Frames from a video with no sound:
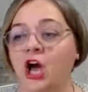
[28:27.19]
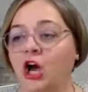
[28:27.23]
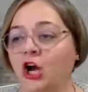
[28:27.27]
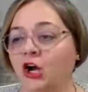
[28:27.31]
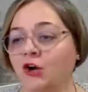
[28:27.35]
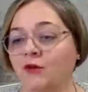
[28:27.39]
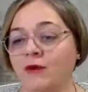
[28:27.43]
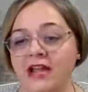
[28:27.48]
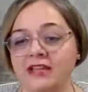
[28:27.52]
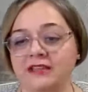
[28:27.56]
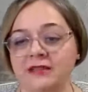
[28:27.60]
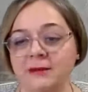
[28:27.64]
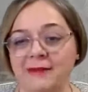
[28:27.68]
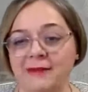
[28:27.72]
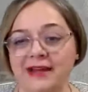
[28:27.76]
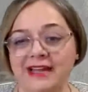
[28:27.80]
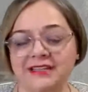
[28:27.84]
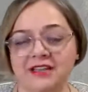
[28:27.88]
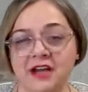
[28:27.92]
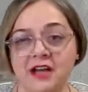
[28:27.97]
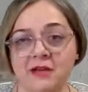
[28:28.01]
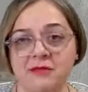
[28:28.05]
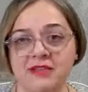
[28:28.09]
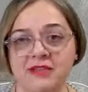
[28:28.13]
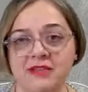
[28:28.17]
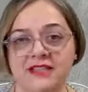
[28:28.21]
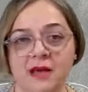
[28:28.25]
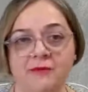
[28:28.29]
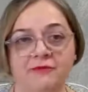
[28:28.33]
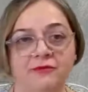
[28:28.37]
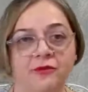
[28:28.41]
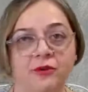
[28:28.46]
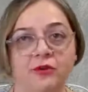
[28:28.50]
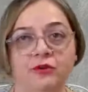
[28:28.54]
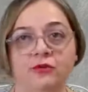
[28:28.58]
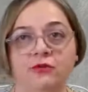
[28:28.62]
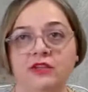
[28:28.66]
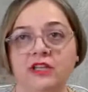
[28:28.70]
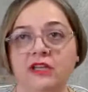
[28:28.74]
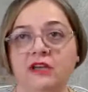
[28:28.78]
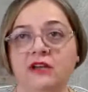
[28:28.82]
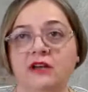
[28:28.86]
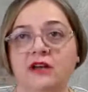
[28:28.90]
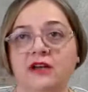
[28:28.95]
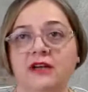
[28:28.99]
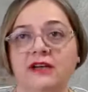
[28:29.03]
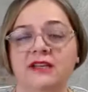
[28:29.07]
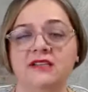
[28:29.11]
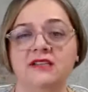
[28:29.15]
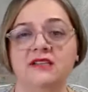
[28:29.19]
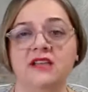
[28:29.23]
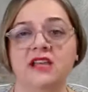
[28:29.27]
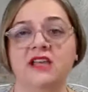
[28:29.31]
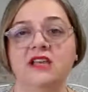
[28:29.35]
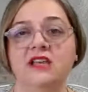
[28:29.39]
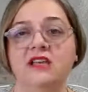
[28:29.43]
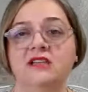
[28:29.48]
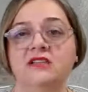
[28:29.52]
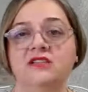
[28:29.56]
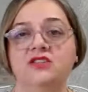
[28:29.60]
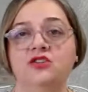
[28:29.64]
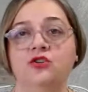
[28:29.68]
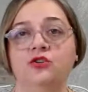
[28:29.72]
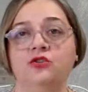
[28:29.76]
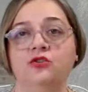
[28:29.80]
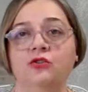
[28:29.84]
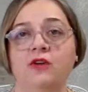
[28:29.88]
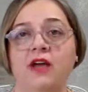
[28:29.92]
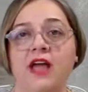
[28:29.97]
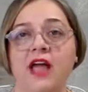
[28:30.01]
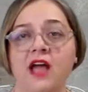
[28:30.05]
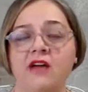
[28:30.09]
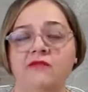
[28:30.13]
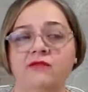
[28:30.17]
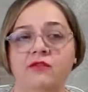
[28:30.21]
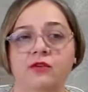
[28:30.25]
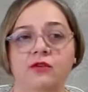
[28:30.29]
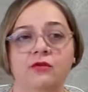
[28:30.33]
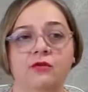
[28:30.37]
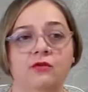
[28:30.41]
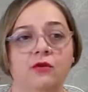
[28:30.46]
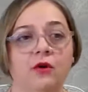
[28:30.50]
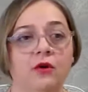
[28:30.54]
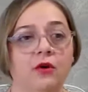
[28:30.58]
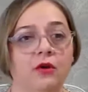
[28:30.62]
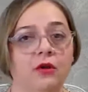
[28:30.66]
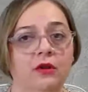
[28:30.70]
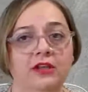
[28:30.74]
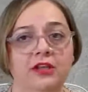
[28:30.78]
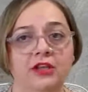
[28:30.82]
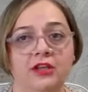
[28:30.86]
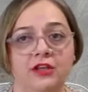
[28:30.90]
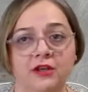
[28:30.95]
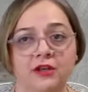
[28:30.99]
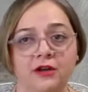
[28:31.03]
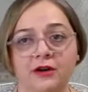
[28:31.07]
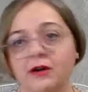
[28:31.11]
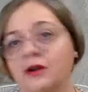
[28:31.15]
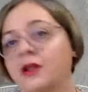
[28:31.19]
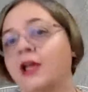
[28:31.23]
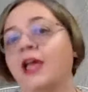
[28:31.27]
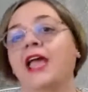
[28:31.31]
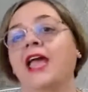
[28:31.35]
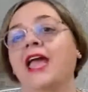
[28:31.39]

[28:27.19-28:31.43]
All right, my time is up for today, guys. It's good to have you all here.